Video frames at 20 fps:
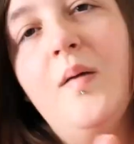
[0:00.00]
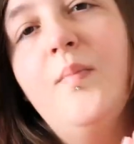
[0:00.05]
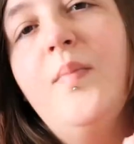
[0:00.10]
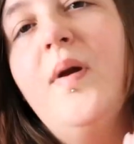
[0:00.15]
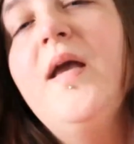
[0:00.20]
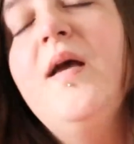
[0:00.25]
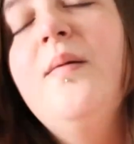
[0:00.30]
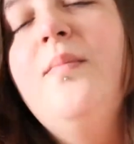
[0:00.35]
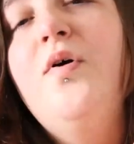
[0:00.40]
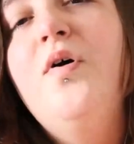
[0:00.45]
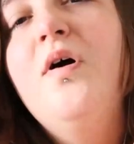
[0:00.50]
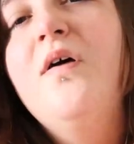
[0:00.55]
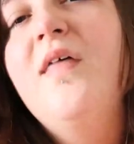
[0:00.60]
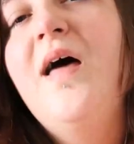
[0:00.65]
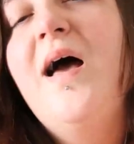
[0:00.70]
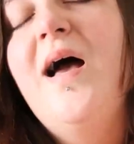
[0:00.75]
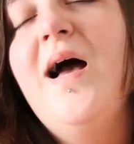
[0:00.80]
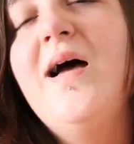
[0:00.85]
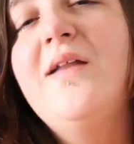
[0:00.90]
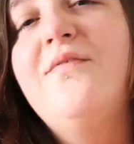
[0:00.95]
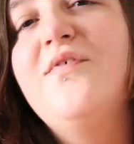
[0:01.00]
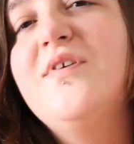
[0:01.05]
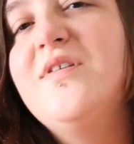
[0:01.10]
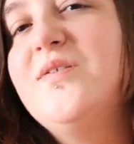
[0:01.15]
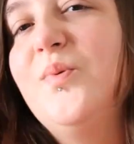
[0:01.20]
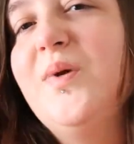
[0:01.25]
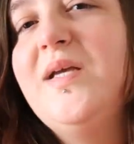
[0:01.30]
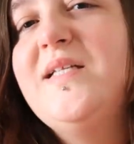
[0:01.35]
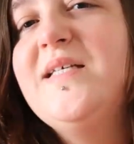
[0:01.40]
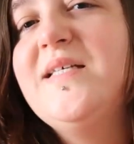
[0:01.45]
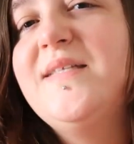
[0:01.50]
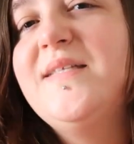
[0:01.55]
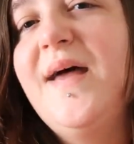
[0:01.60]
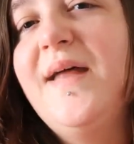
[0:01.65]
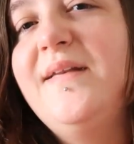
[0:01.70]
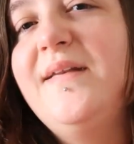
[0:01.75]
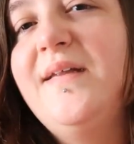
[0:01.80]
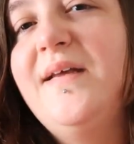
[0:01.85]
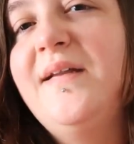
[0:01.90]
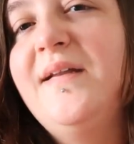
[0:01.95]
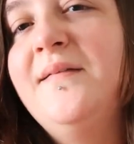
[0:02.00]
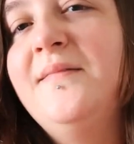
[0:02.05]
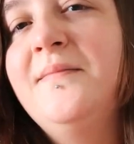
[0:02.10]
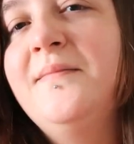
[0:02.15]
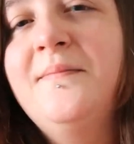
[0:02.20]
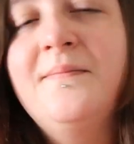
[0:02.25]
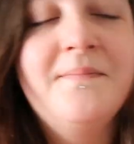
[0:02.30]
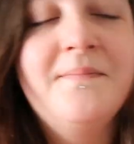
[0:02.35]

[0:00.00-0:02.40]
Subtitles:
Pick a book that had the sweetest ending.